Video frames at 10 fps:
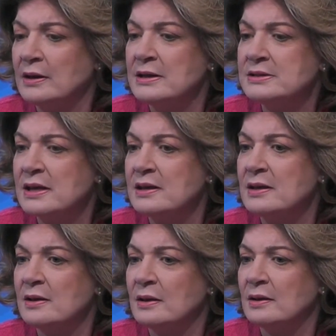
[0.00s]
let's
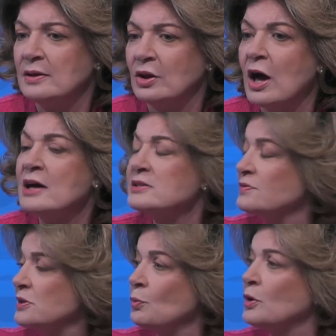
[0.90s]
say, the loss
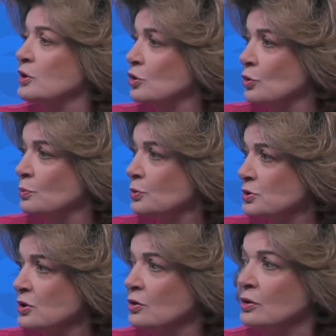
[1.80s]
of someone in your own
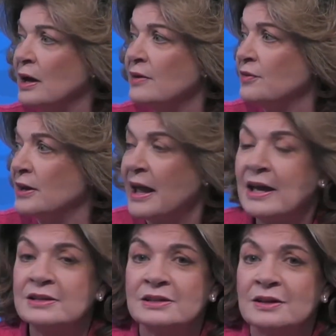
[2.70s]
particular life, an
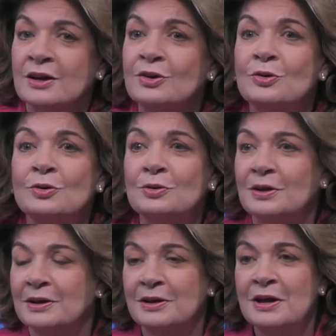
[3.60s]
aunt, an
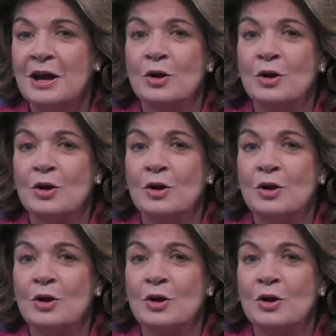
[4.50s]
uncle, a,